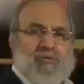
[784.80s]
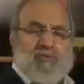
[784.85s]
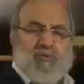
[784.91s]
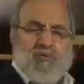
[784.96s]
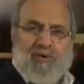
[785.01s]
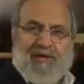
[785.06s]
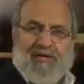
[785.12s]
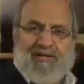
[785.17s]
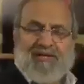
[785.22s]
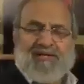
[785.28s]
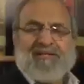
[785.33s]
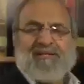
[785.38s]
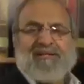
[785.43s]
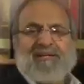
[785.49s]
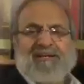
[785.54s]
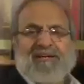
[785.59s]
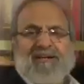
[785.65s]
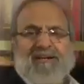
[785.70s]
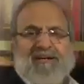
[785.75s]
only one
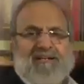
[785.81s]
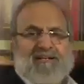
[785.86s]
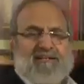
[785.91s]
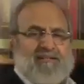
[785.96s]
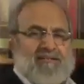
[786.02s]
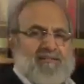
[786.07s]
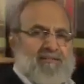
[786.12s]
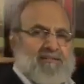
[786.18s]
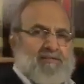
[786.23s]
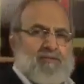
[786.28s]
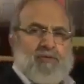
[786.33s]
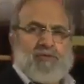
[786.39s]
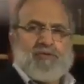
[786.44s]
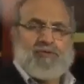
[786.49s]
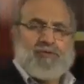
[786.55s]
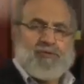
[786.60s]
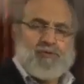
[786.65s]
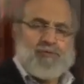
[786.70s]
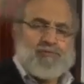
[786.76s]
harakat and
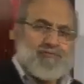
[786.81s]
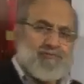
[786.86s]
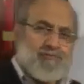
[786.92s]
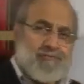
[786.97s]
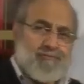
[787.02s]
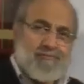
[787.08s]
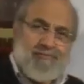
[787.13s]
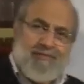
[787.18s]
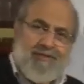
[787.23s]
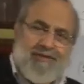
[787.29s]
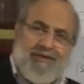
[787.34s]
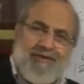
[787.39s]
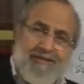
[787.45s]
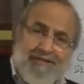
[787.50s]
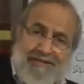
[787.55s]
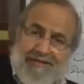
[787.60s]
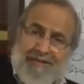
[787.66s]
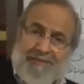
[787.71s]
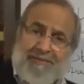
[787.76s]
not two.
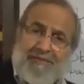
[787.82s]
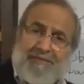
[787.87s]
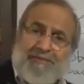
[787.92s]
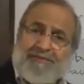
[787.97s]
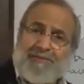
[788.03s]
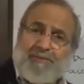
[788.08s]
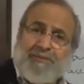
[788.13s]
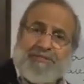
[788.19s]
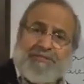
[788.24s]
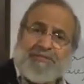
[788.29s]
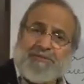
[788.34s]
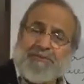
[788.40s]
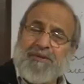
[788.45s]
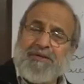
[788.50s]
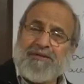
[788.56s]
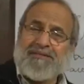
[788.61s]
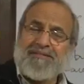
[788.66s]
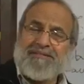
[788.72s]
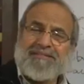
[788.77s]
Again, keep it as a
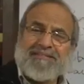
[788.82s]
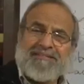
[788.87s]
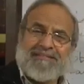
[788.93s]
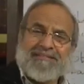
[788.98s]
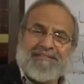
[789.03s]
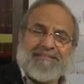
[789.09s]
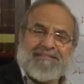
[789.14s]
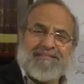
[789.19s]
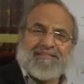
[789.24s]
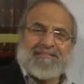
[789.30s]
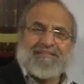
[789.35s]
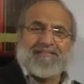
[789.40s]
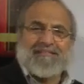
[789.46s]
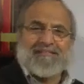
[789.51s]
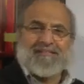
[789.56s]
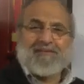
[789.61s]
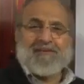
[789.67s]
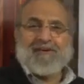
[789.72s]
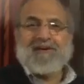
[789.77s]
question mark.
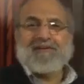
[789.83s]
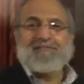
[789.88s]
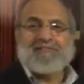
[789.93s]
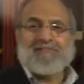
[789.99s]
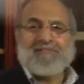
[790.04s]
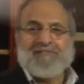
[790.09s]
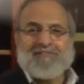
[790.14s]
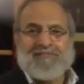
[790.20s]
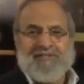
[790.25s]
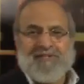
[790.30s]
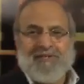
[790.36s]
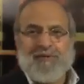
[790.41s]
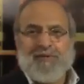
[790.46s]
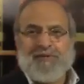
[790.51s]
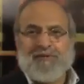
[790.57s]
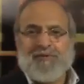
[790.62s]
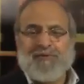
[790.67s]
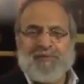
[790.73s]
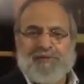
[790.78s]
There are answers that are
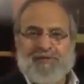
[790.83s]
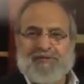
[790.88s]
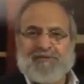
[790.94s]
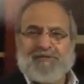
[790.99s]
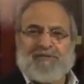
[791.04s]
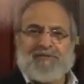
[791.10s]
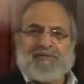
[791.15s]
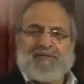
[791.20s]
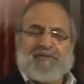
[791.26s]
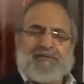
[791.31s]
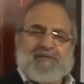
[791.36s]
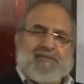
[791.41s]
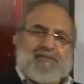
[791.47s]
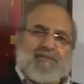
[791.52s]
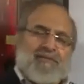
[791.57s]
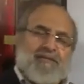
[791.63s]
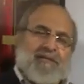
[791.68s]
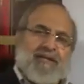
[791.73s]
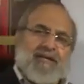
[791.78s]
going to appear in
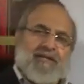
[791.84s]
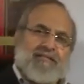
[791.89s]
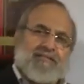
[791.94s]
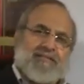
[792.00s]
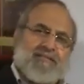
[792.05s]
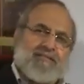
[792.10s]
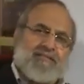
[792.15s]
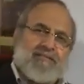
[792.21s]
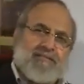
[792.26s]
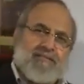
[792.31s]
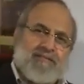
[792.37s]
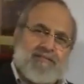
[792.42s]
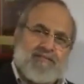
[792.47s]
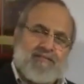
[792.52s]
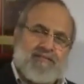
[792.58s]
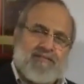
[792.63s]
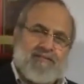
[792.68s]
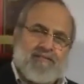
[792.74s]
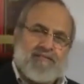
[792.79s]
the next
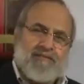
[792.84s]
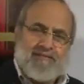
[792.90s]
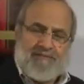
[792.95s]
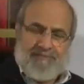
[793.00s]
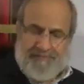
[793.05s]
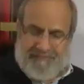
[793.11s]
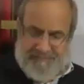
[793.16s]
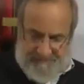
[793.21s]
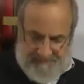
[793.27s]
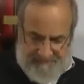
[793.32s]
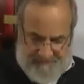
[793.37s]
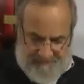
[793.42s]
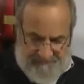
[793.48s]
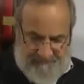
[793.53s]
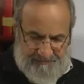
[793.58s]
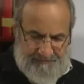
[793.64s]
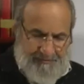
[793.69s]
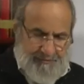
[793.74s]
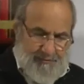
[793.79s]

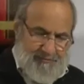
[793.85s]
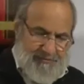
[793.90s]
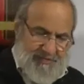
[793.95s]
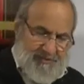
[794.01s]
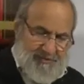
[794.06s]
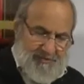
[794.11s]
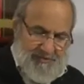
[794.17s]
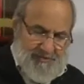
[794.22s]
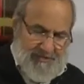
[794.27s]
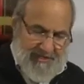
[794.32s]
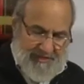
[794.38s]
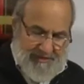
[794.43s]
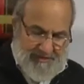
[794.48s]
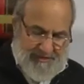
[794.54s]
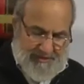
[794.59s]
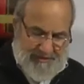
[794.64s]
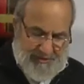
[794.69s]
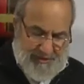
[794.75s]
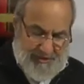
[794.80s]
few sessions
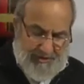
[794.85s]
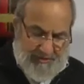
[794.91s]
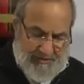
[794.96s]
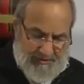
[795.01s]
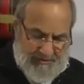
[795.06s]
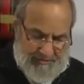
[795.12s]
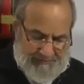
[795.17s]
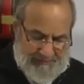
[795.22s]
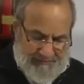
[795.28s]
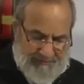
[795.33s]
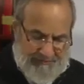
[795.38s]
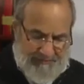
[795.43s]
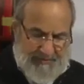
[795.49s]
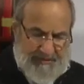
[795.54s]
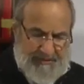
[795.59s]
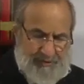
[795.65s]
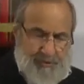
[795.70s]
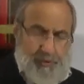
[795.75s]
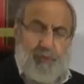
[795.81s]
later, inshallah.
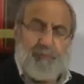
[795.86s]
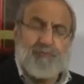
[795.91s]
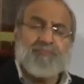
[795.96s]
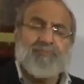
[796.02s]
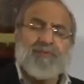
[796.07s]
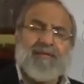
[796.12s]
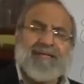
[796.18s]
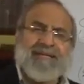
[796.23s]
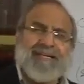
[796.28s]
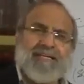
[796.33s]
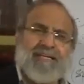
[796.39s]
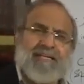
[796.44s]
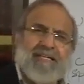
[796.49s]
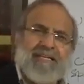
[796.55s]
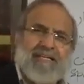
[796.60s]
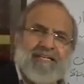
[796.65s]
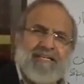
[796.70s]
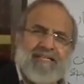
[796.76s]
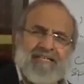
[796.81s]
So
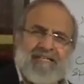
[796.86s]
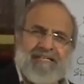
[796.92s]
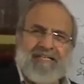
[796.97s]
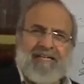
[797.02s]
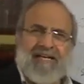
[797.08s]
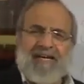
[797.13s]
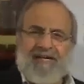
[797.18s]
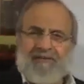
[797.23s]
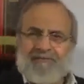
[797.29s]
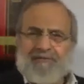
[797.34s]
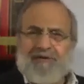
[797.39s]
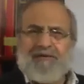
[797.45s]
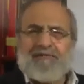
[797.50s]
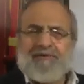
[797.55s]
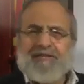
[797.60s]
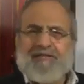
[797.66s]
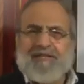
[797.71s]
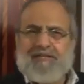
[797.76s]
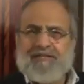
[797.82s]
after
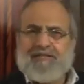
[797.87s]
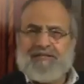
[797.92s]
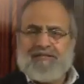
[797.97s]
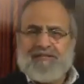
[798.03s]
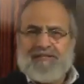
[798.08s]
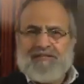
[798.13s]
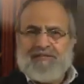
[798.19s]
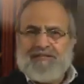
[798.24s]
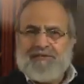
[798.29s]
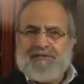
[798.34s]
having done